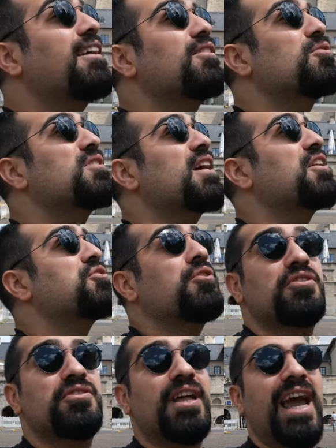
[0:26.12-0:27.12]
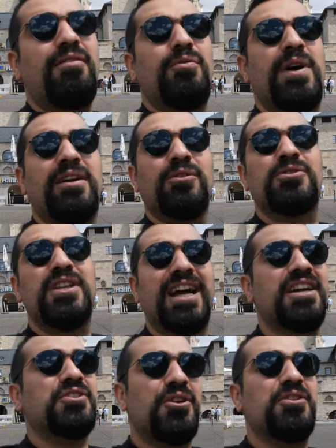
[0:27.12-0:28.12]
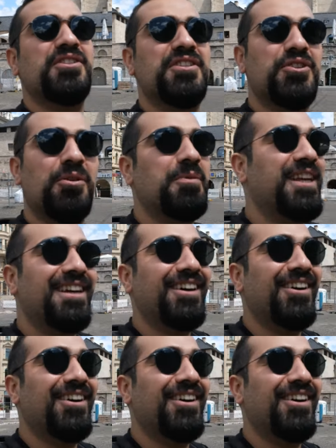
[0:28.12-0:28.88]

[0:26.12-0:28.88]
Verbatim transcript: it looks like a church. Like everywhere it looks like a church in Germany.